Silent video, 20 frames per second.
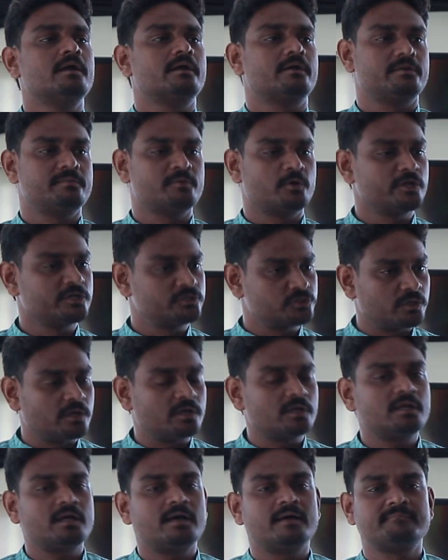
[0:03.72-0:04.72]
Good morning to
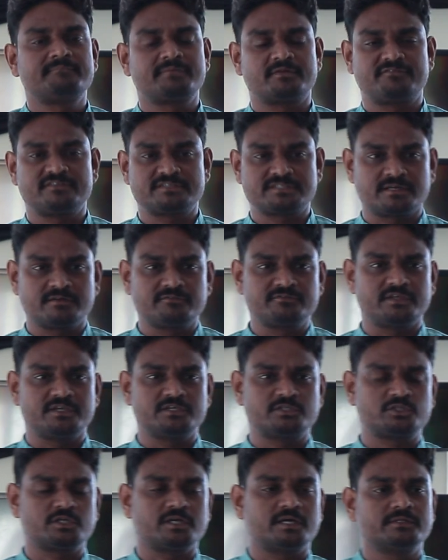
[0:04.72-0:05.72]
all. I'm Professor
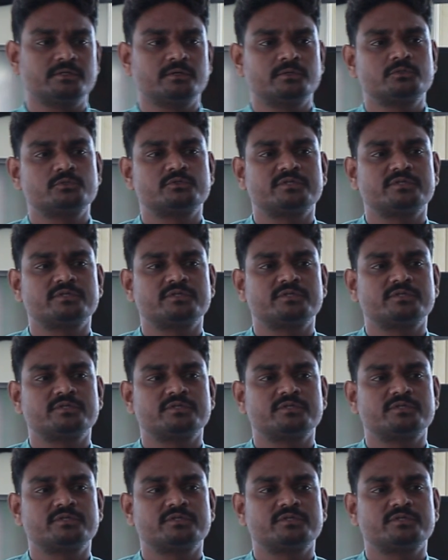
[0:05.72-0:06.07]
Avadhesh Yadav.